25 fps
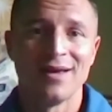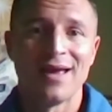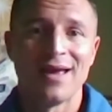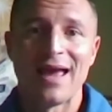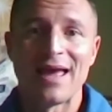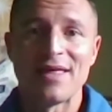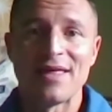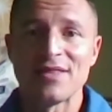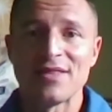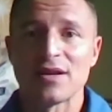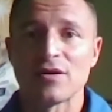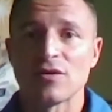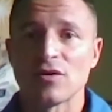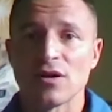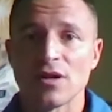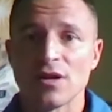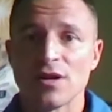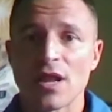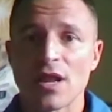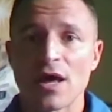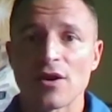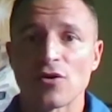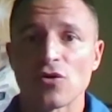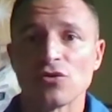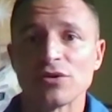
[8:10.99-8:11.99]
And then
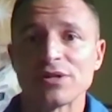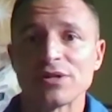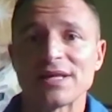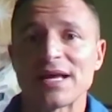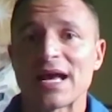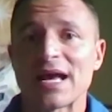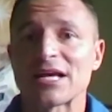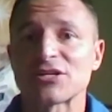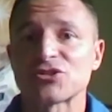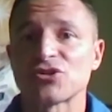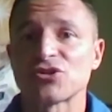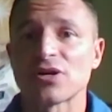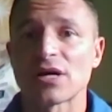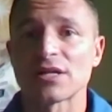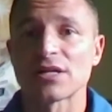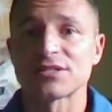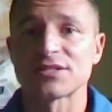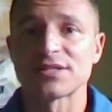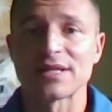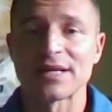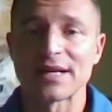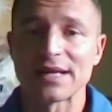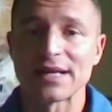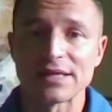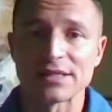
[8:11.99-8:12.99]
not only the astronauts
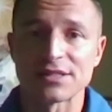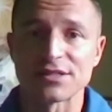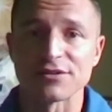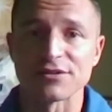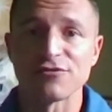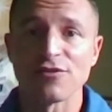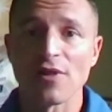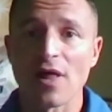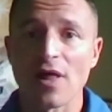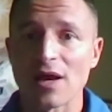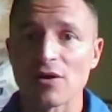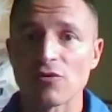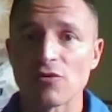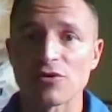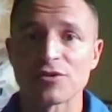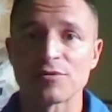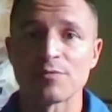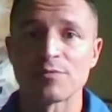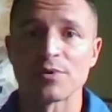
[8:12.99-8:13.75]
that I get to fly with,